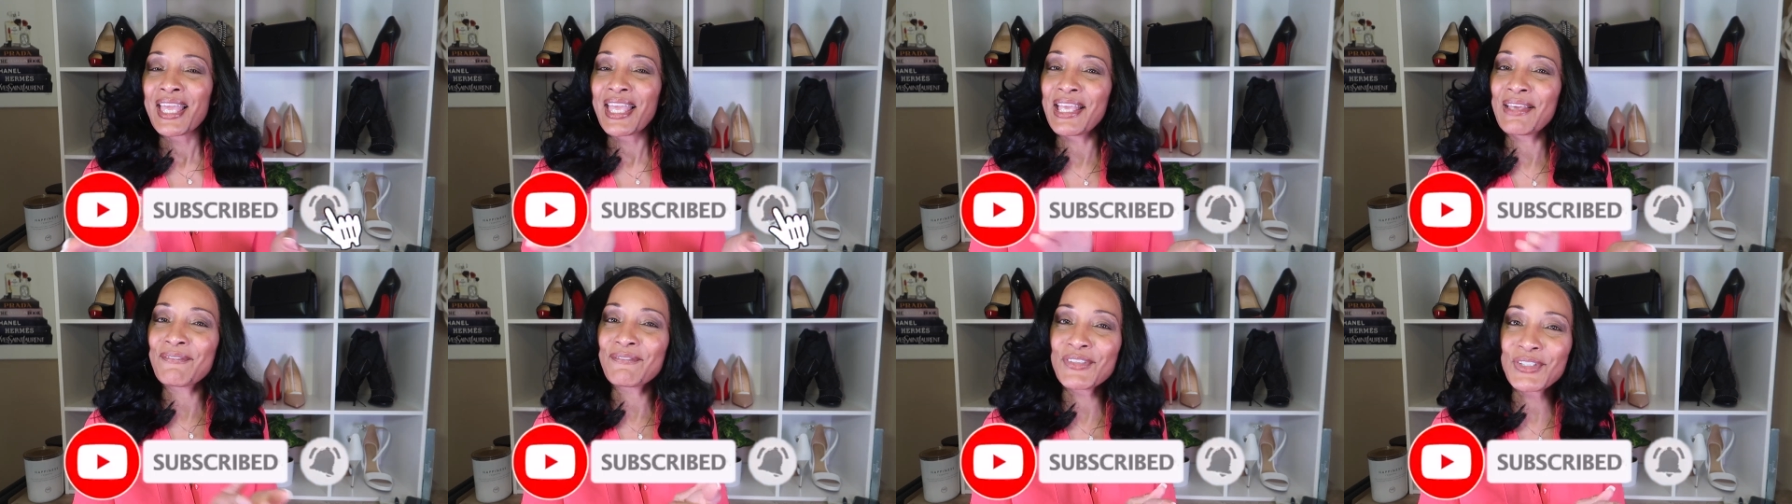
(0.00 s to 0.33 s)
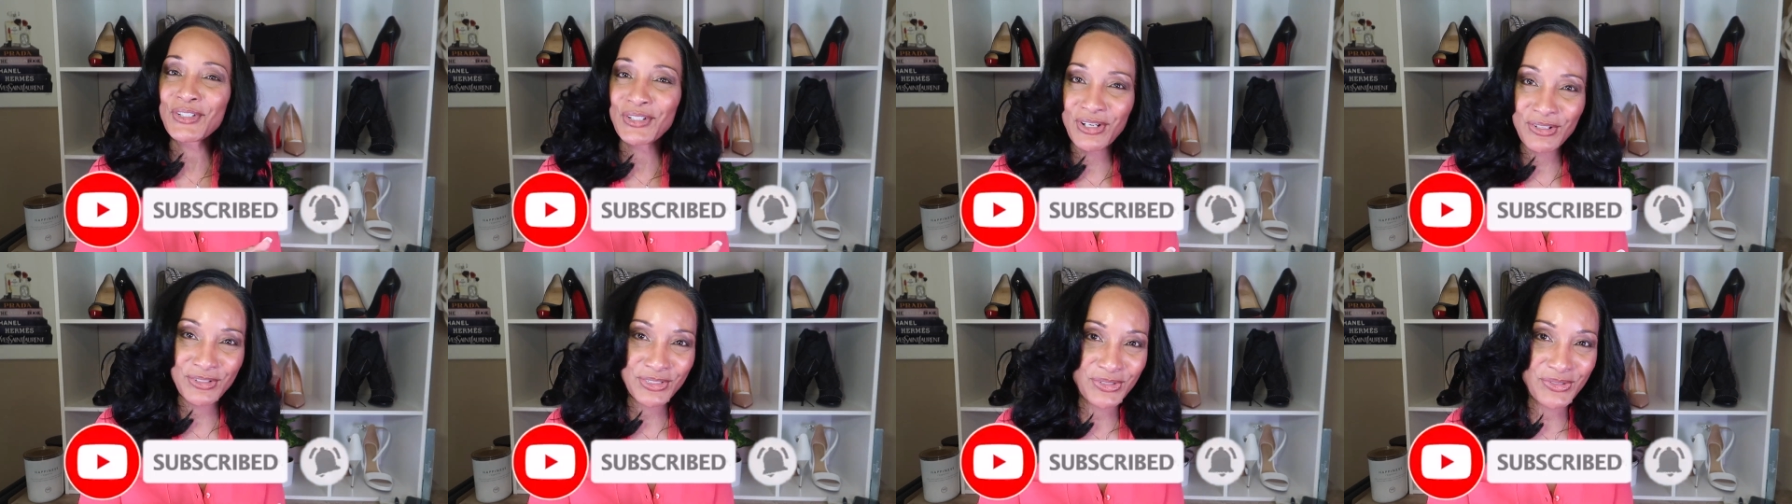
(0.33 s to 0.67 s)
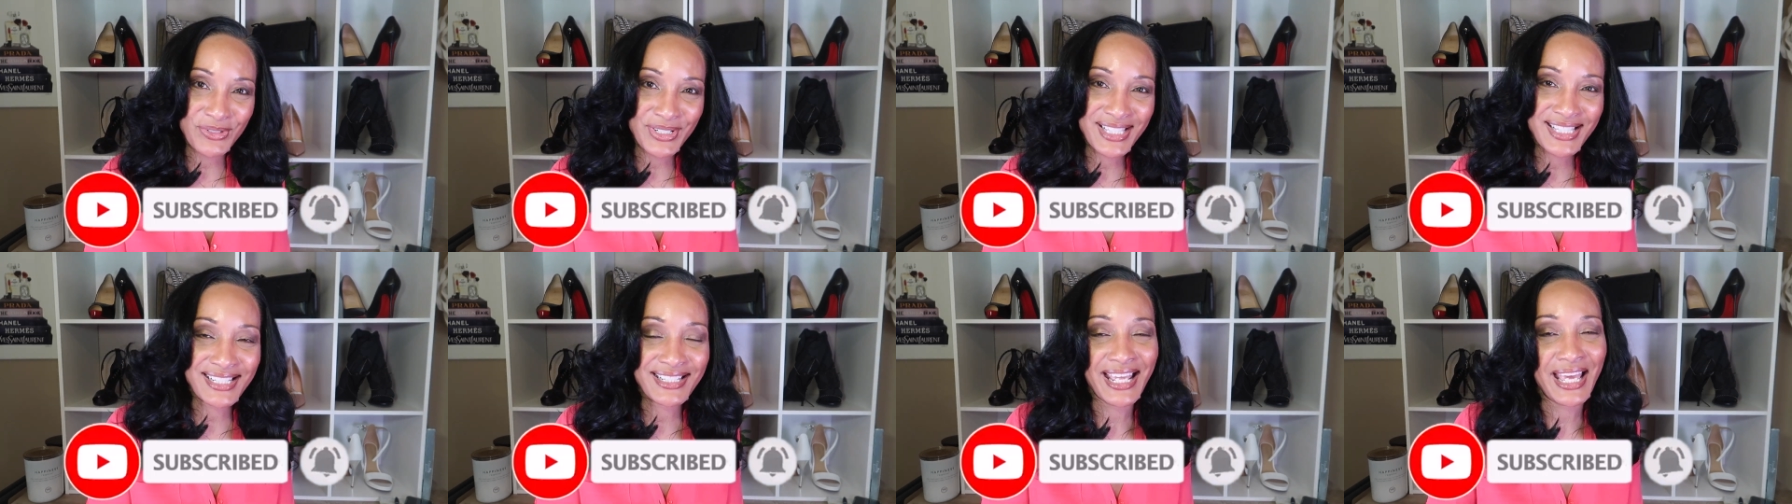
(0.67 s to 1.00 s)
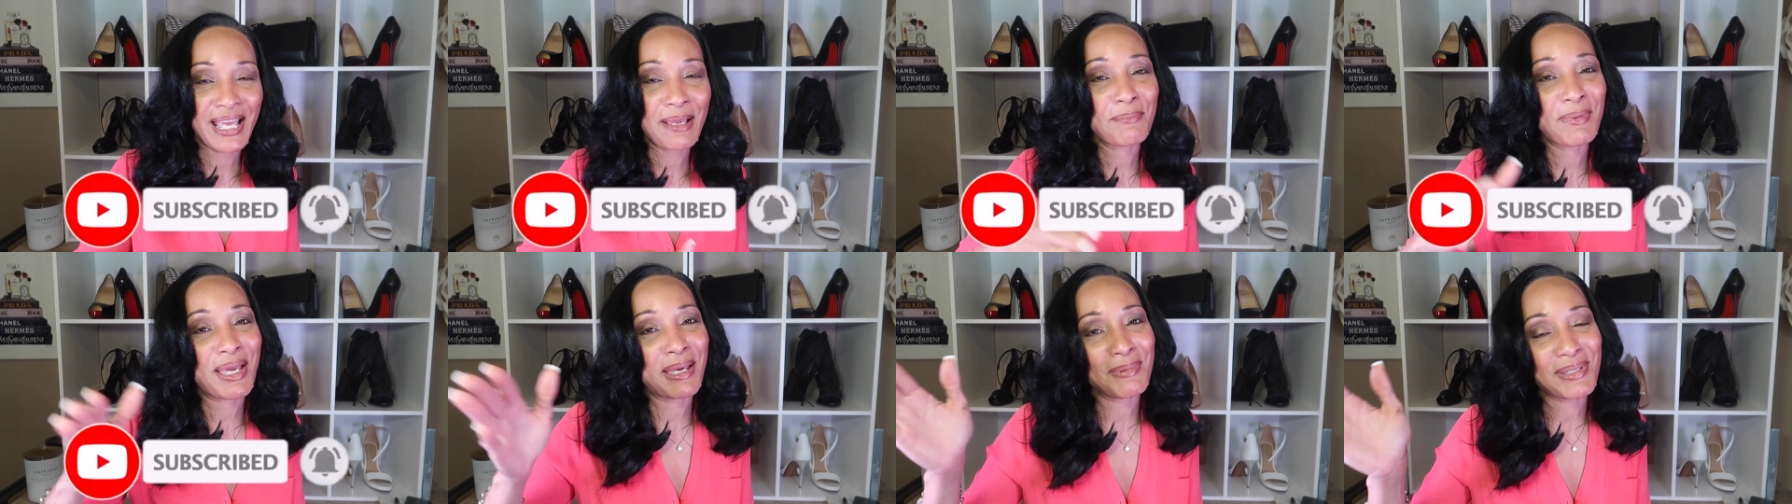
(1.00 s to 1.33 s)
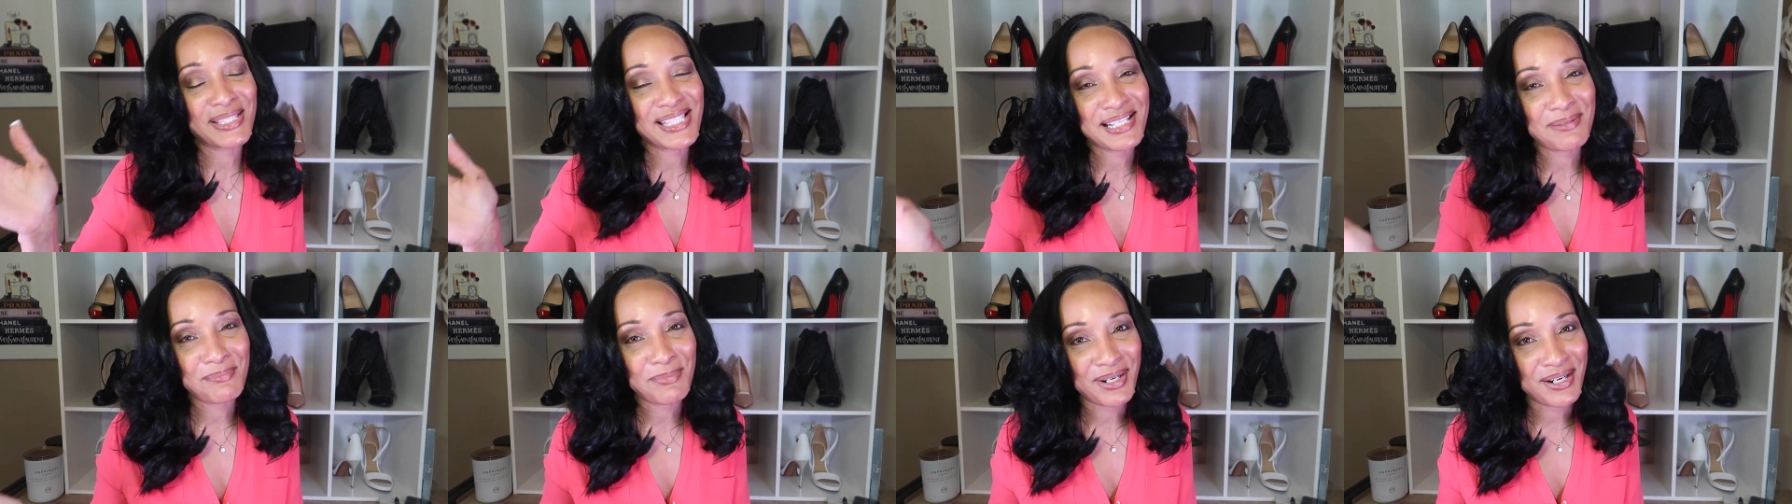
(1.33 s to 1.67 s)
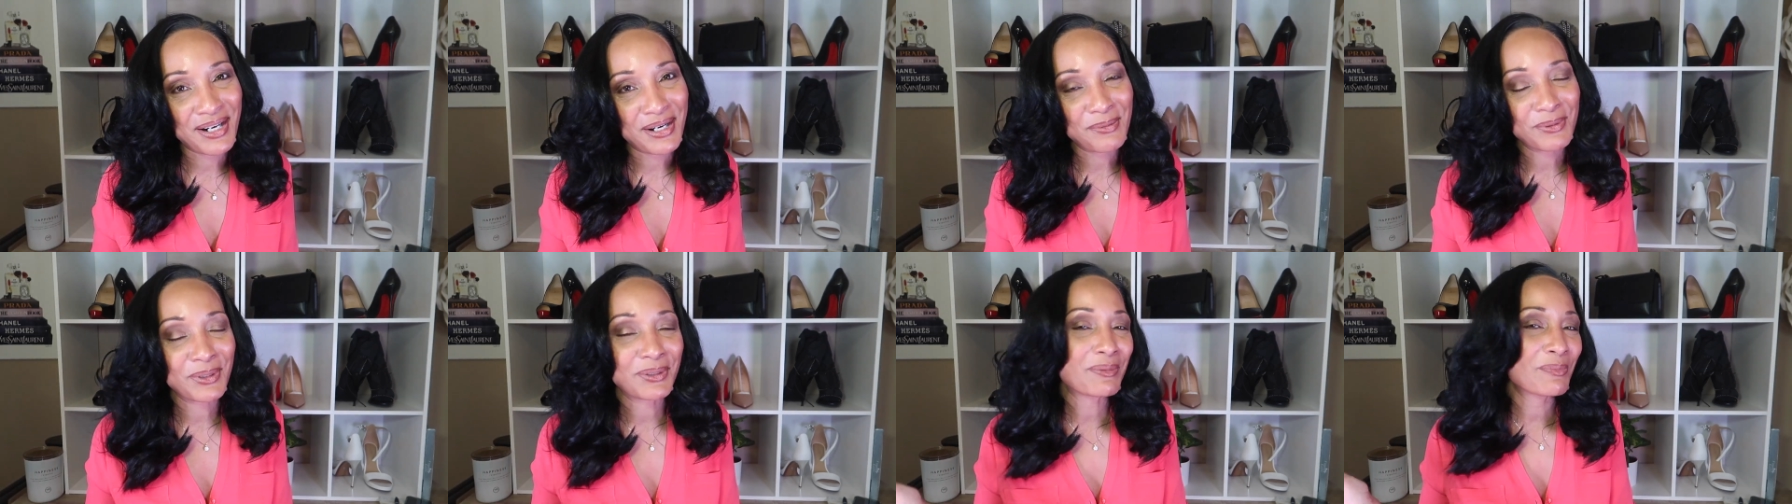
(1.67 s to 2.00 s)
If you don't do it today, maybe
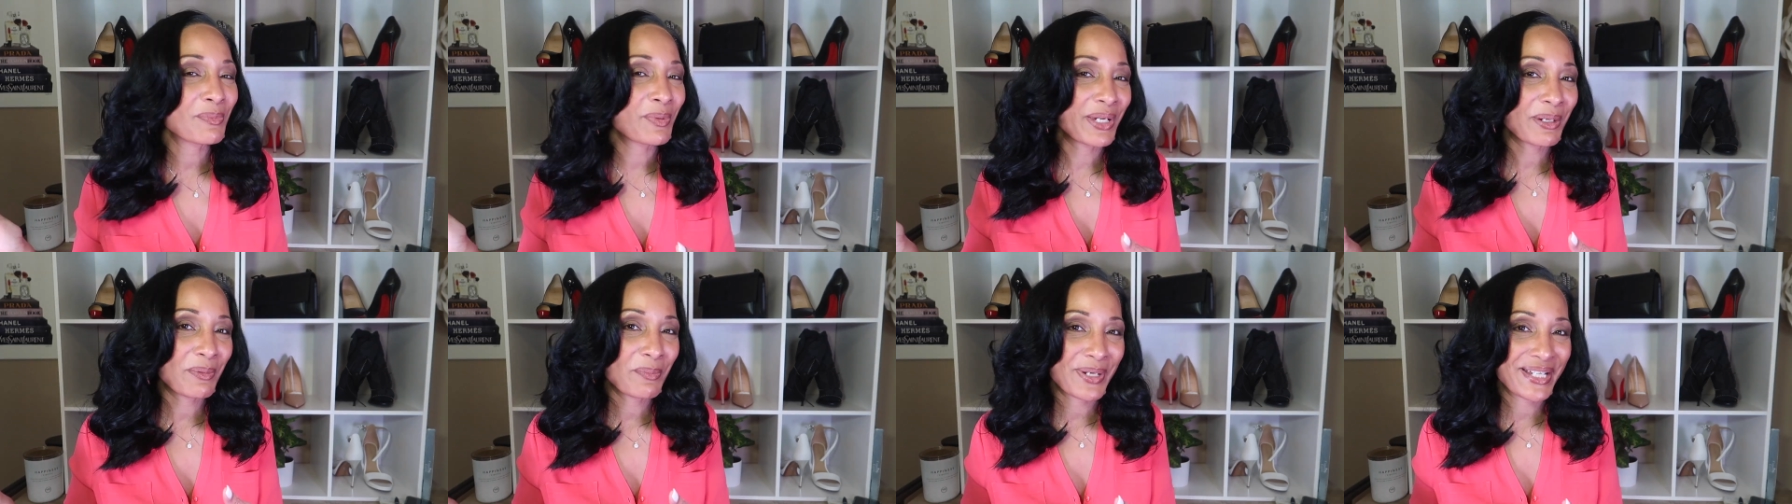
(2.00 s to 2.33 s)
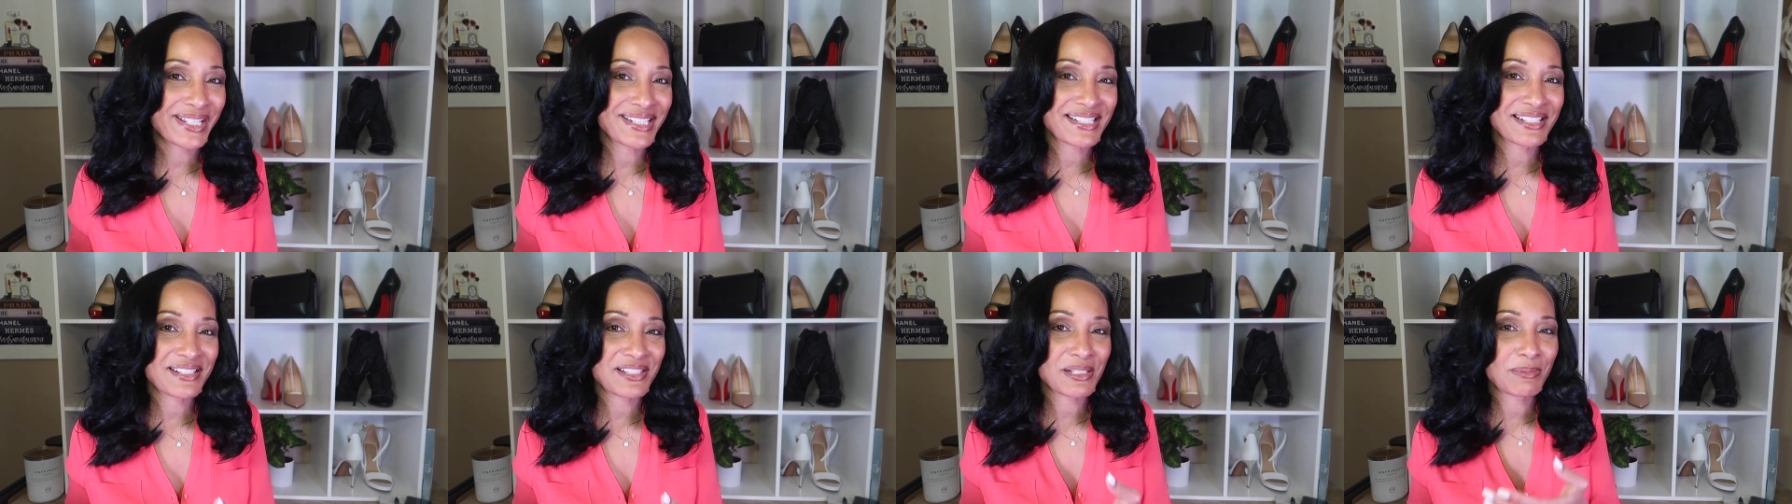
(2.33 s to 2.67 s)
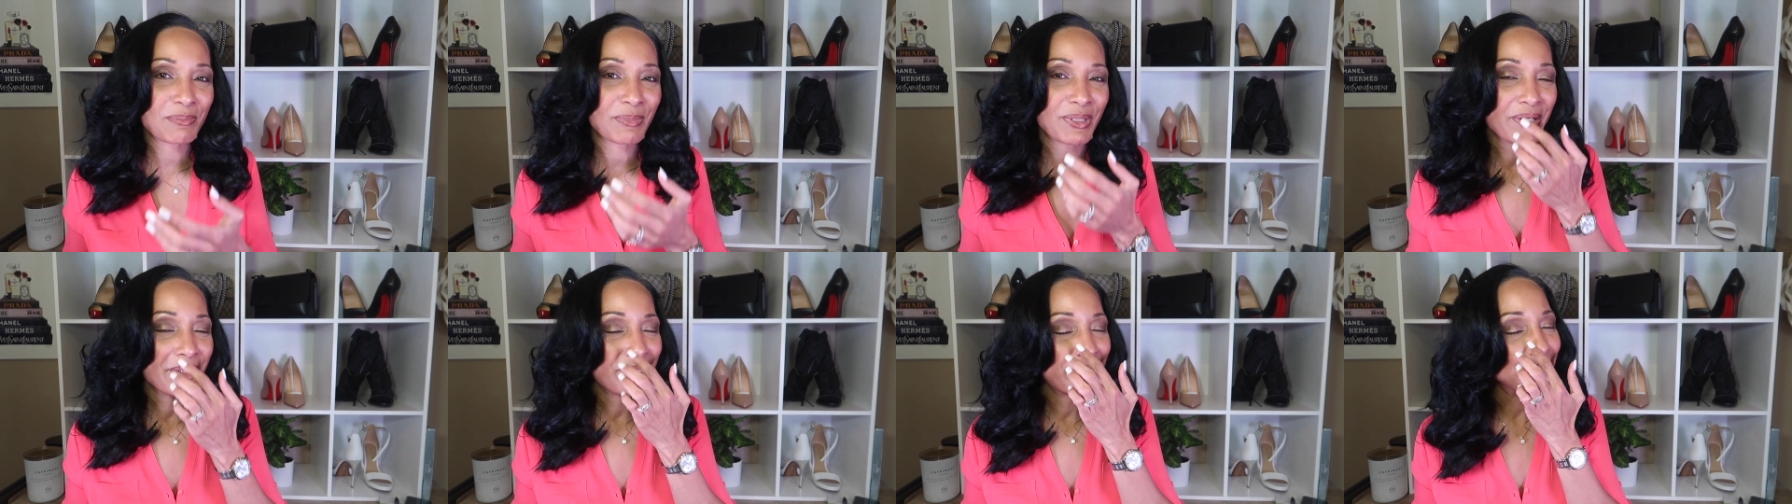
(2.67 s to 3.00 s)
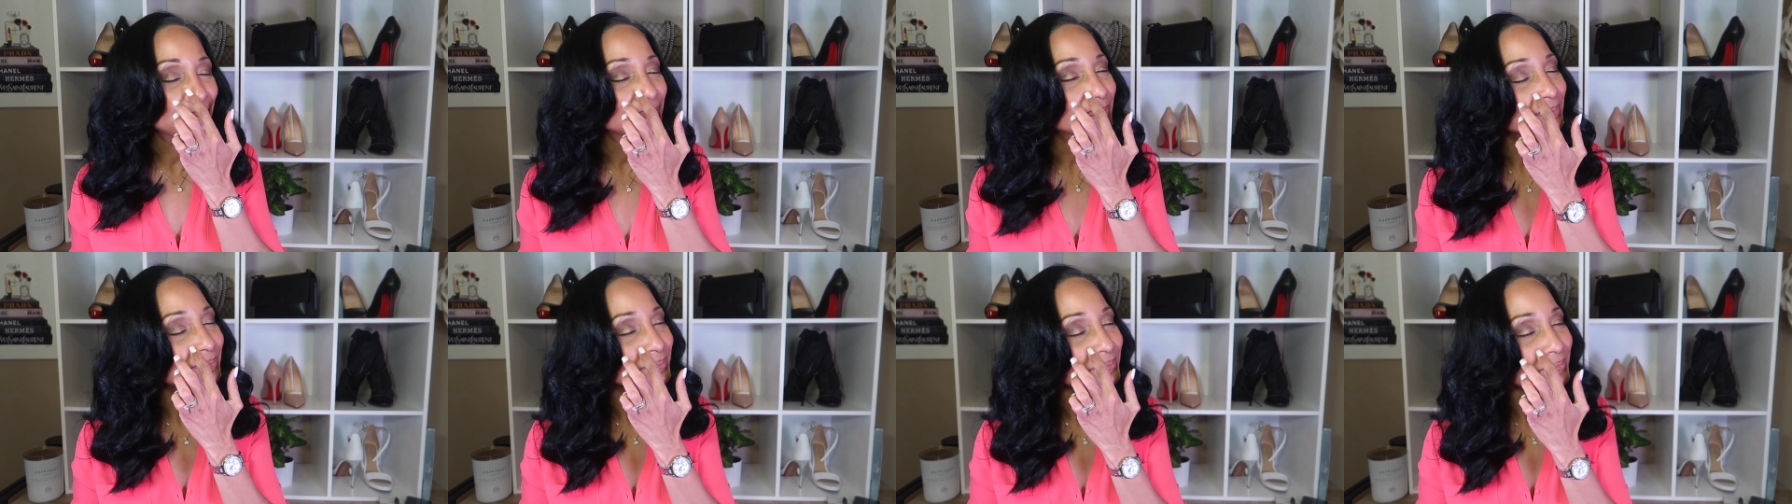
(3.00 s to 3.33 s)
tomorrow. We'll wait till tomorrow.